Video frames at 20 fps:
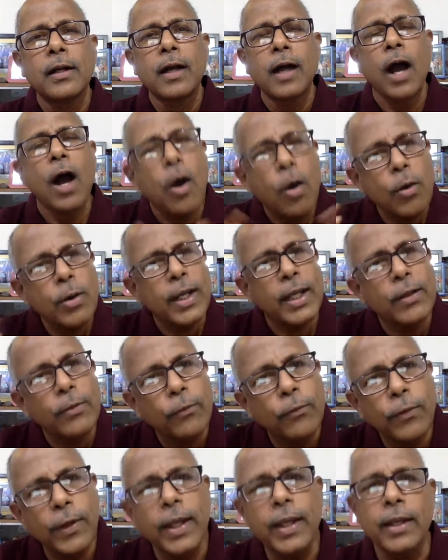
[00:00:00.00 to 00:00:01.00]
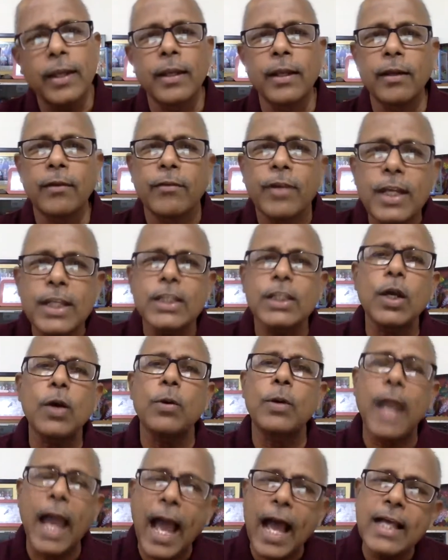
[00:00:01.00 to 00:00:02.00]
How can we reach
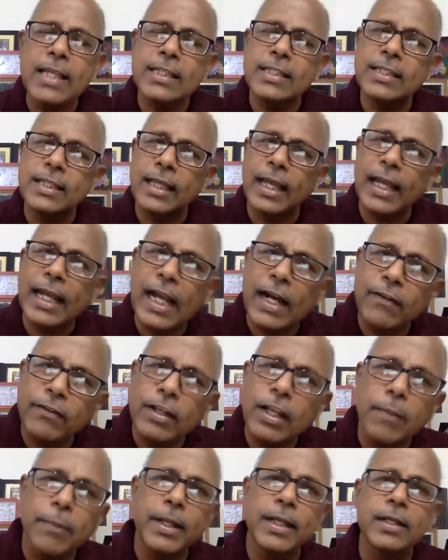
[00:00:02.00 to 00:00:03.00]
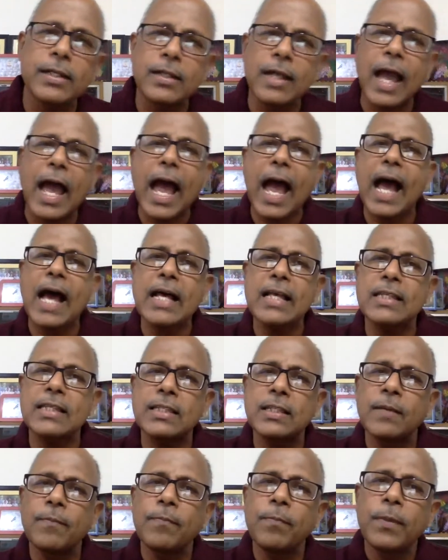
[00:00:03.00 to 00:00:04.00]
out as a government,
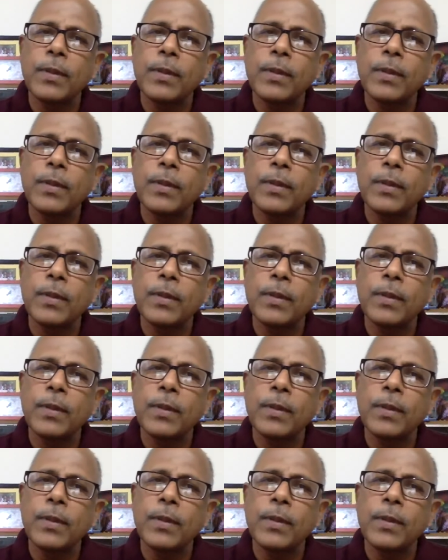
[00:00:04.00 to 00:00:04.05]
as